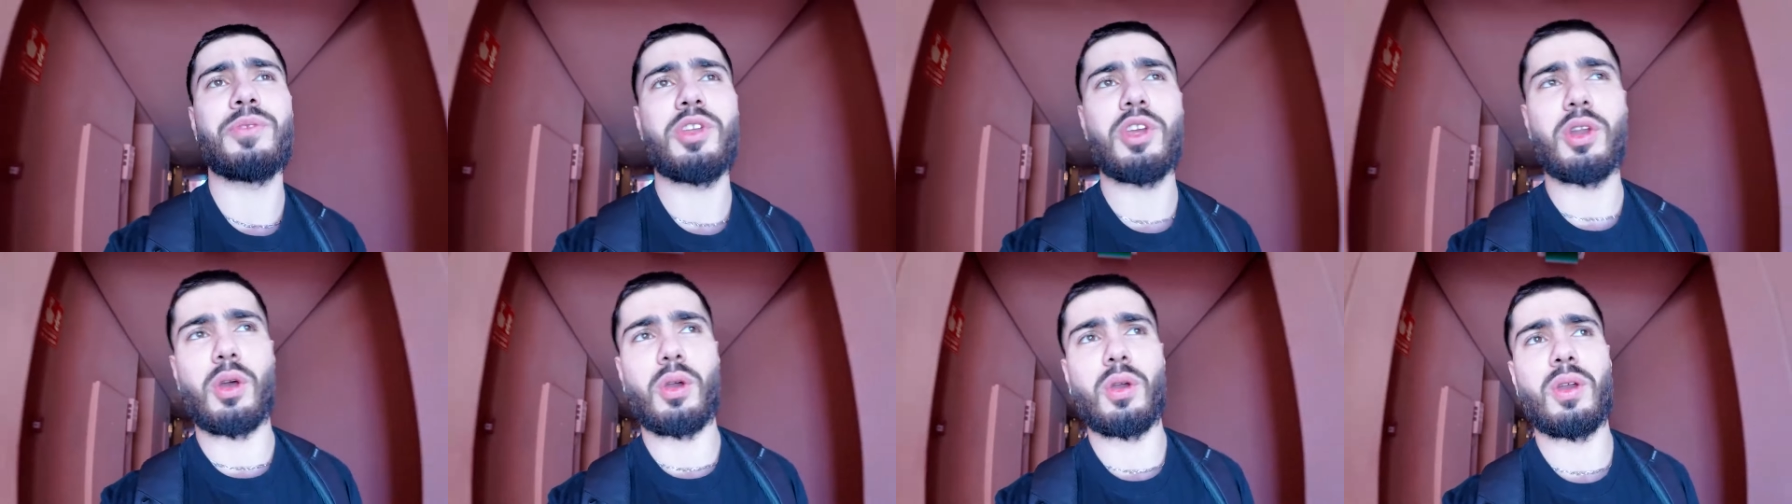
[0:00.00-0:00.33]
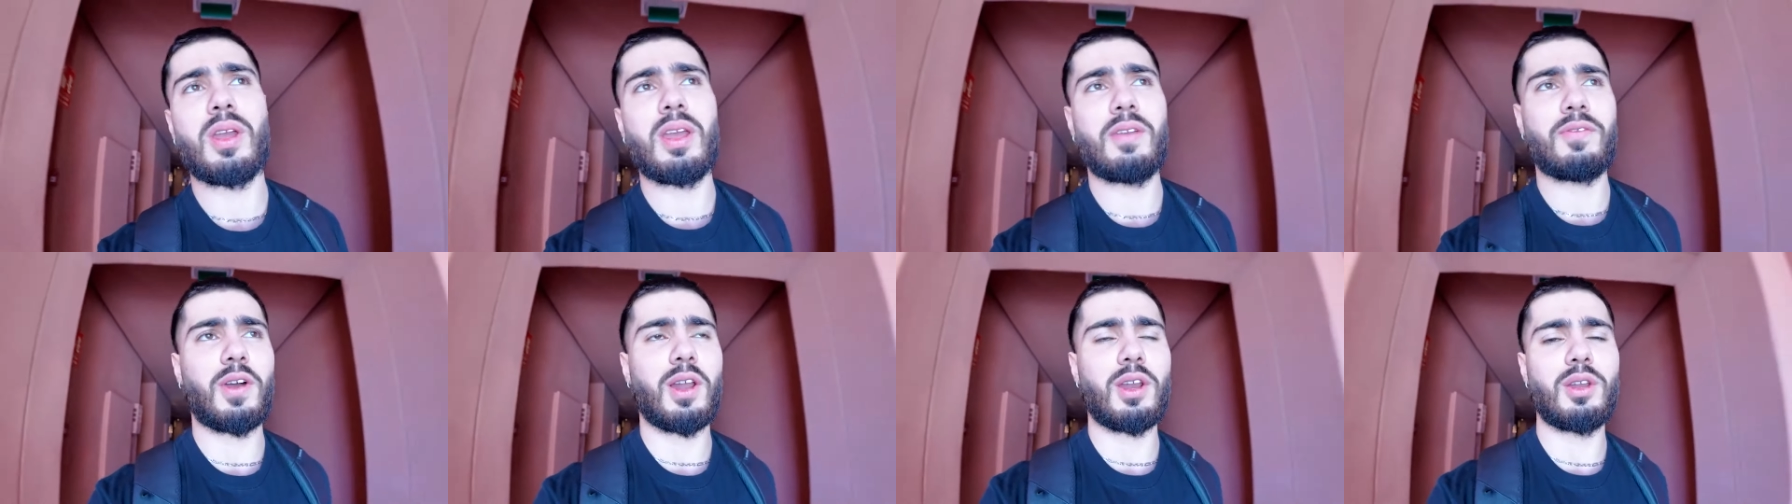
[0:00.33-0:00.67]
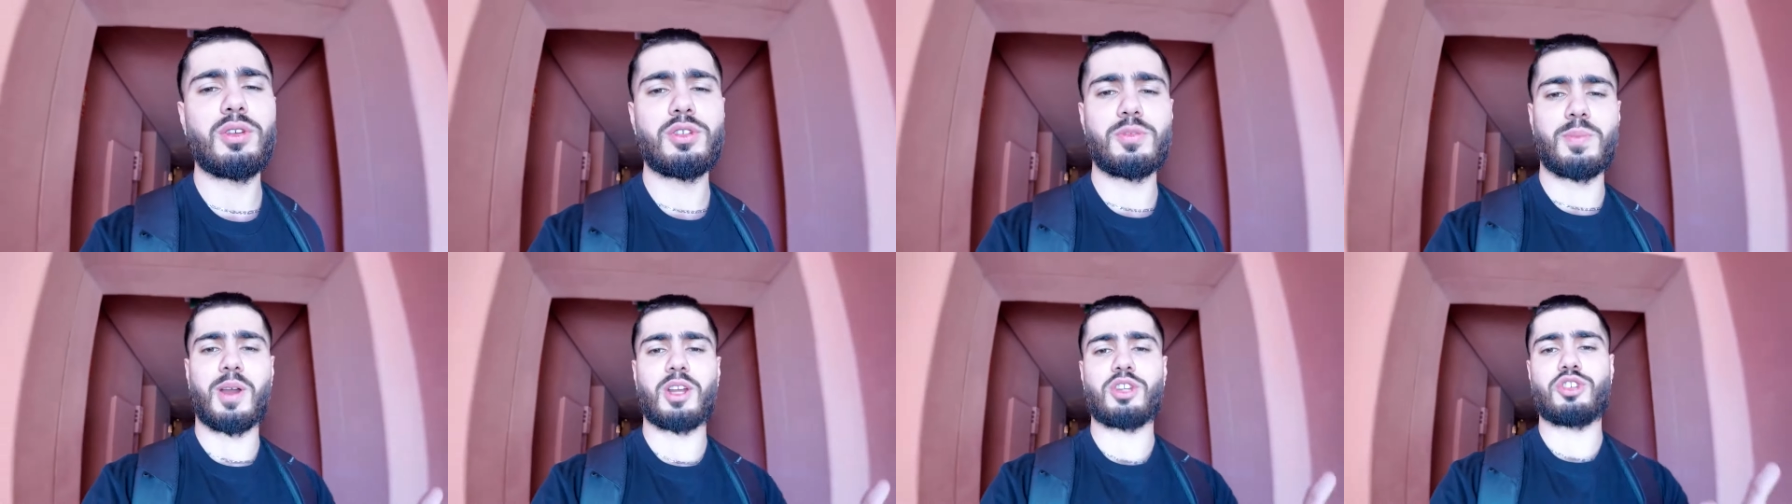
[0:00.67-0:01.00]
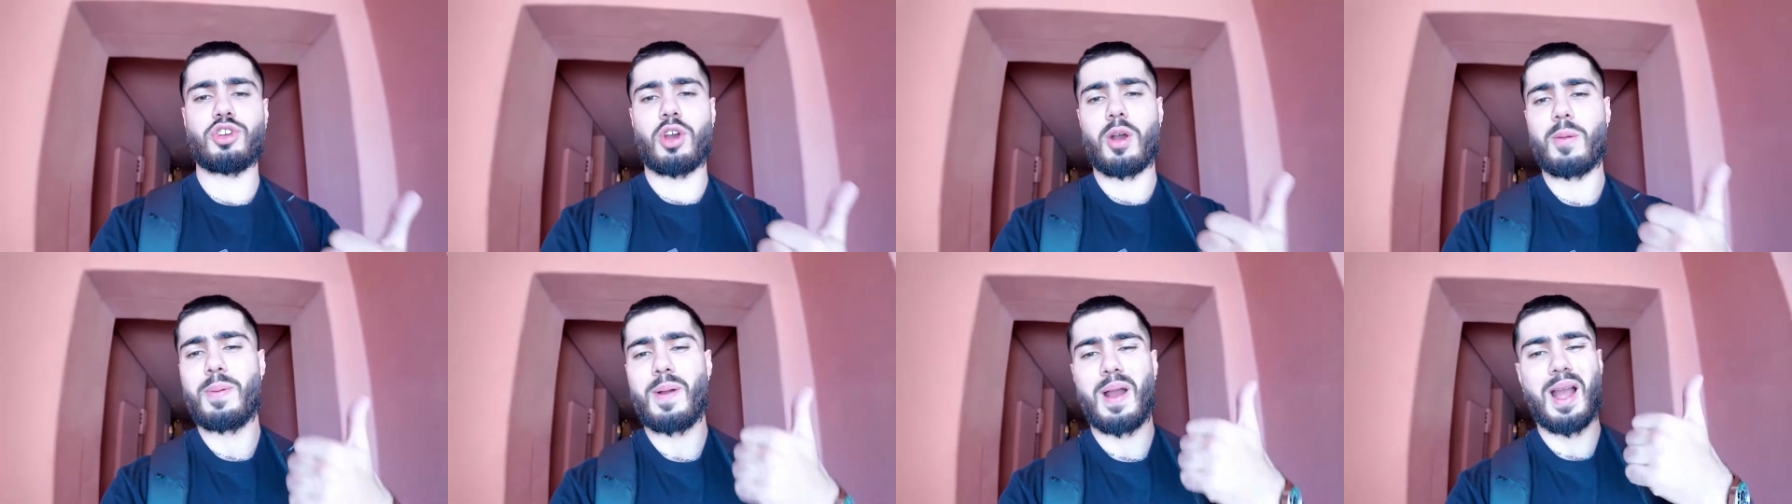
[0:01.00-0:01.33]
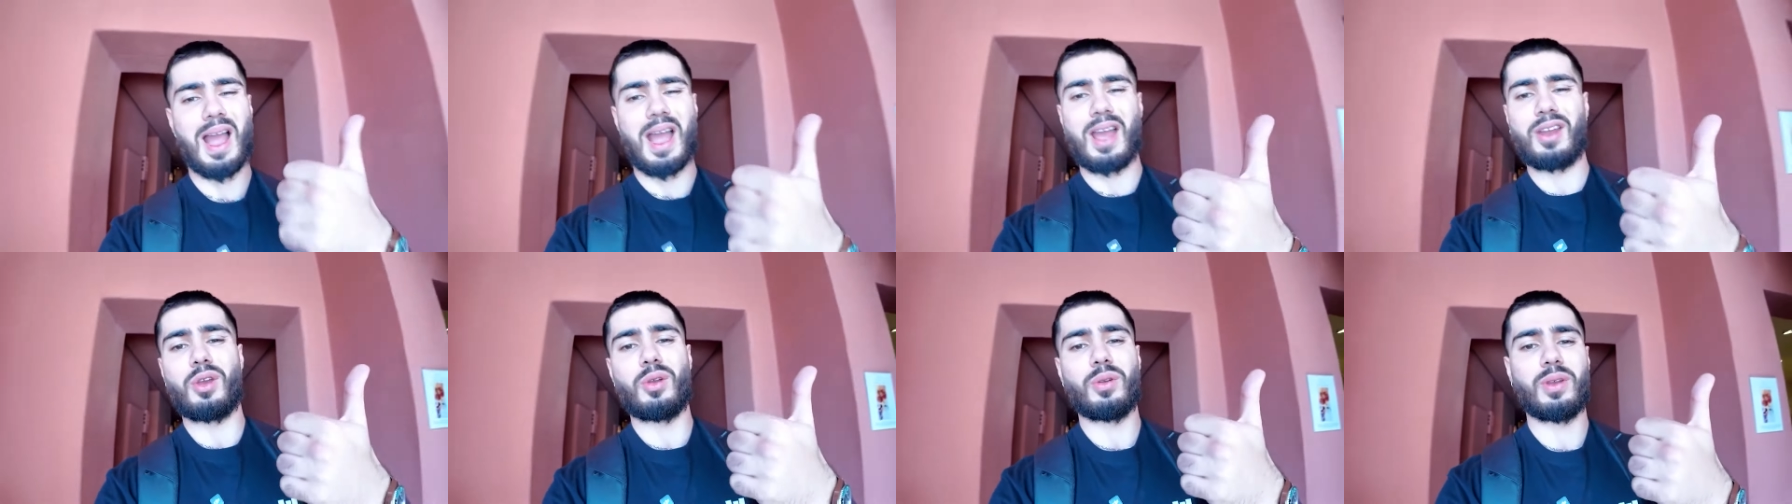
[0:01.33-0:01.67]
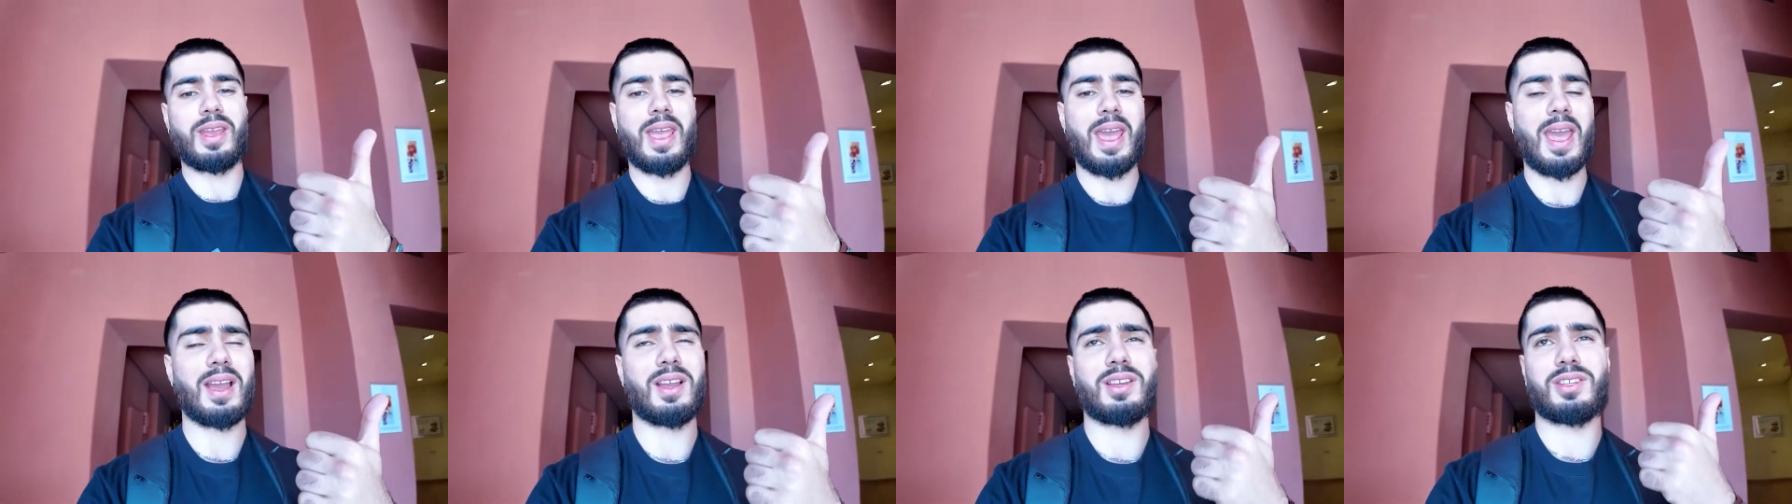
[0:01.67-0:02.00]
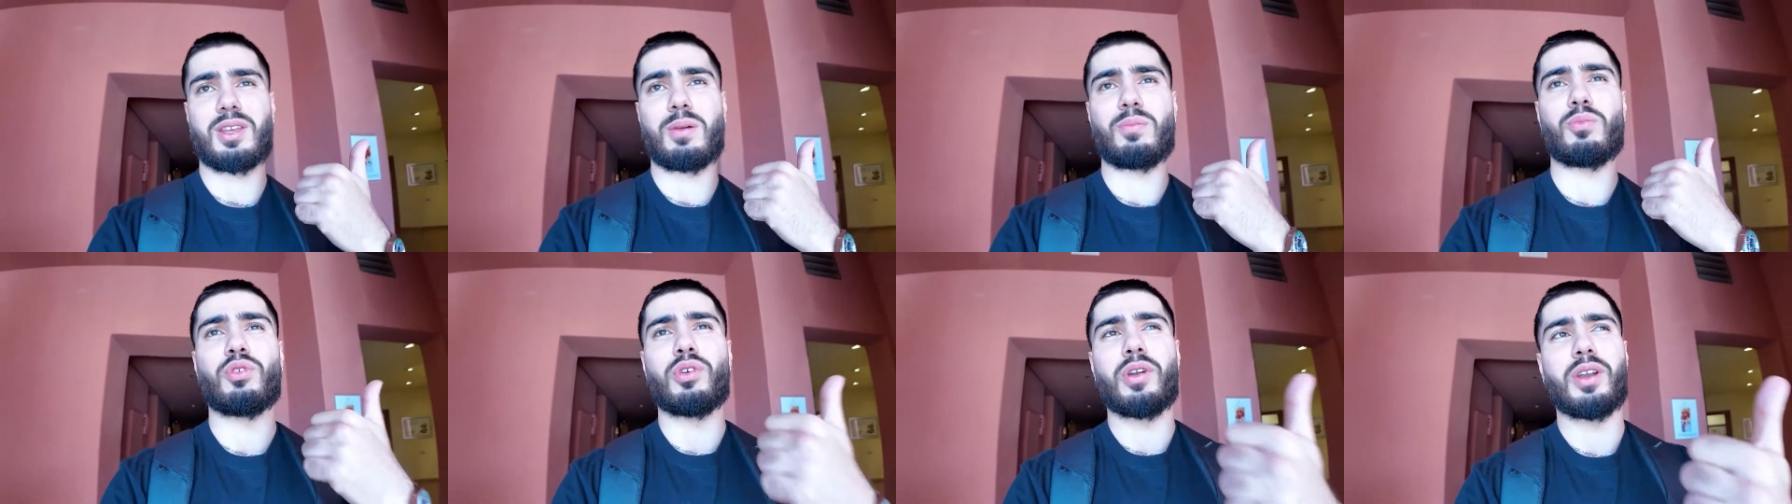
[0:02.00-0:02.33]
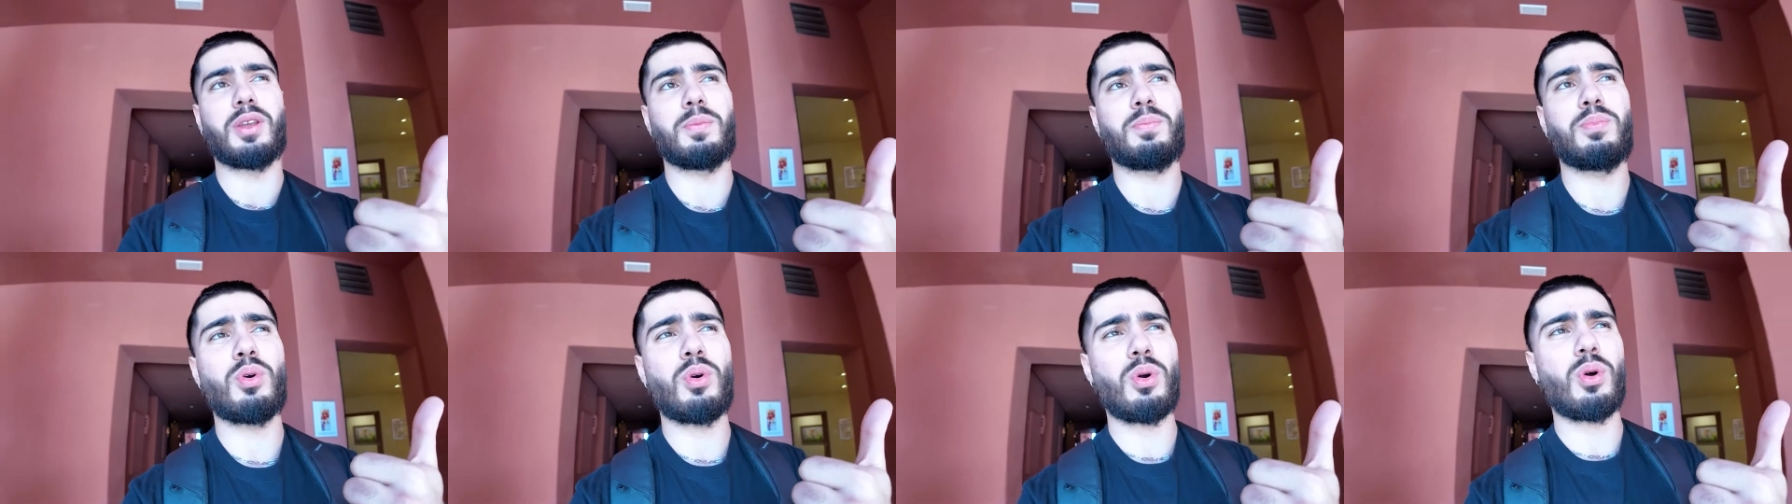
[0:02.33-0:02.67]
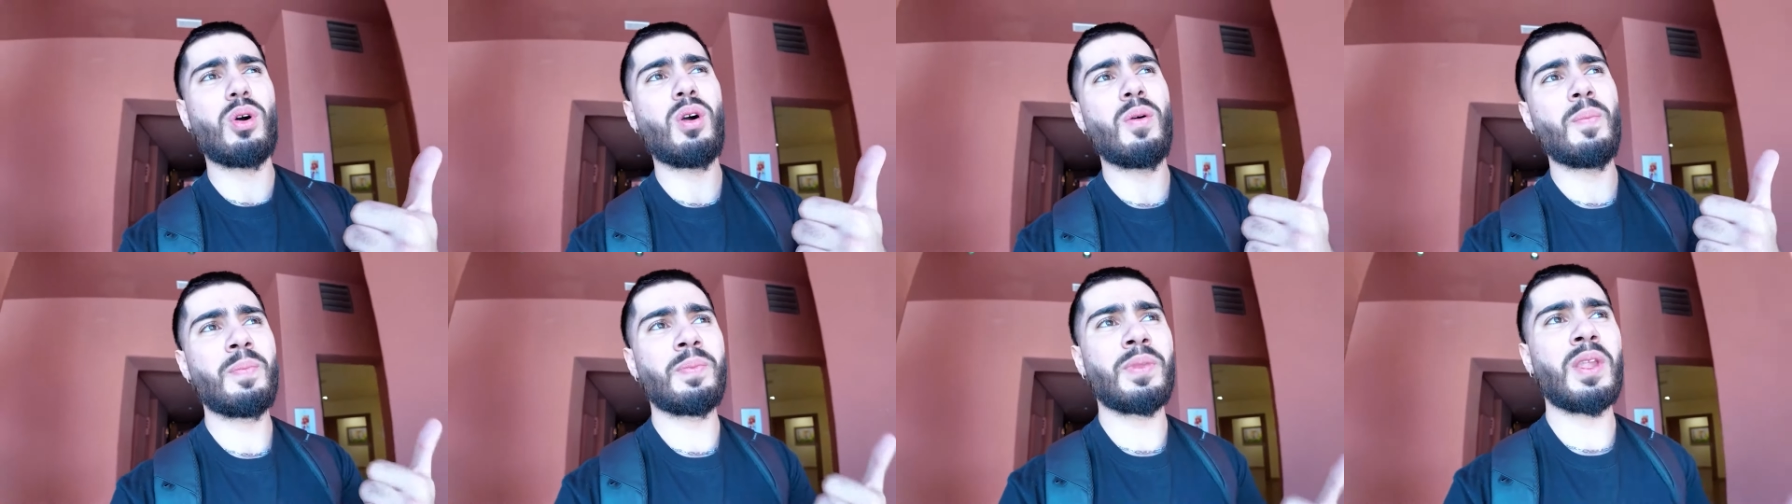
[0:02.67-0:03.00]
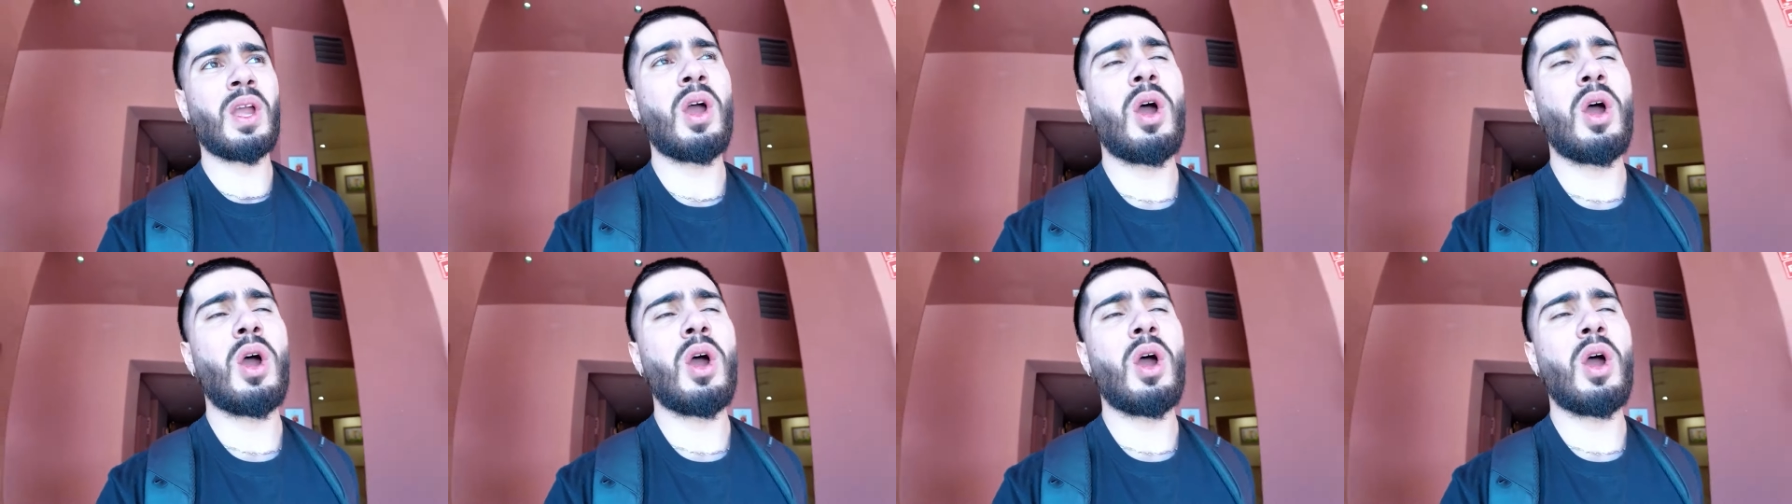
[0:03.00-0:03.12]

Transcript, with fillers: you know, if I lose my job, I don't care because I'm already poor.